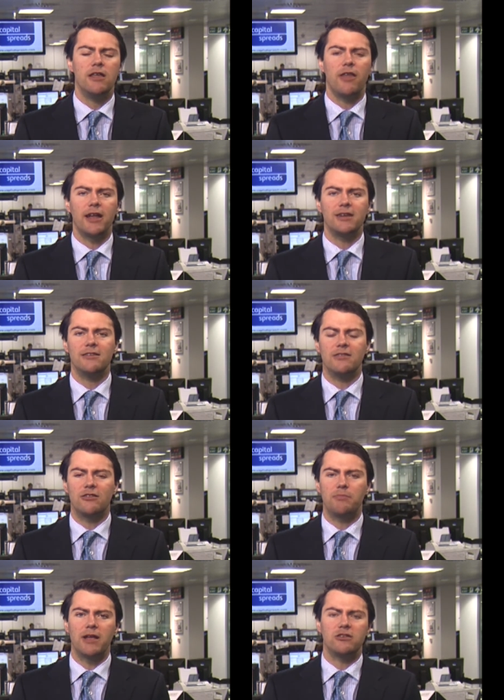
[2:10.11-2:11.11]
That is
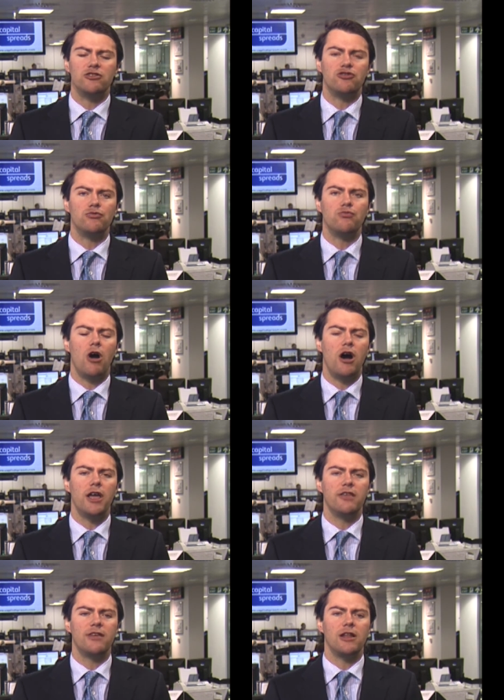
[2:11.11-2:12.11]
expected to
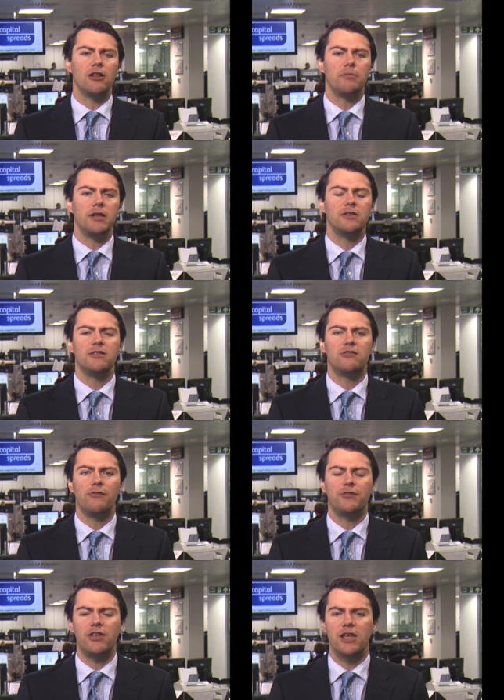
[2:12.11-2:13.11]
rise a little bit. This
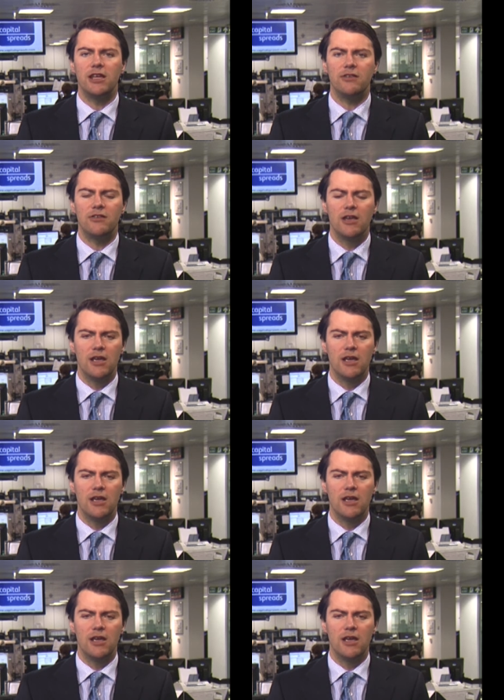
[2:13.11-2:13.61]
obviously is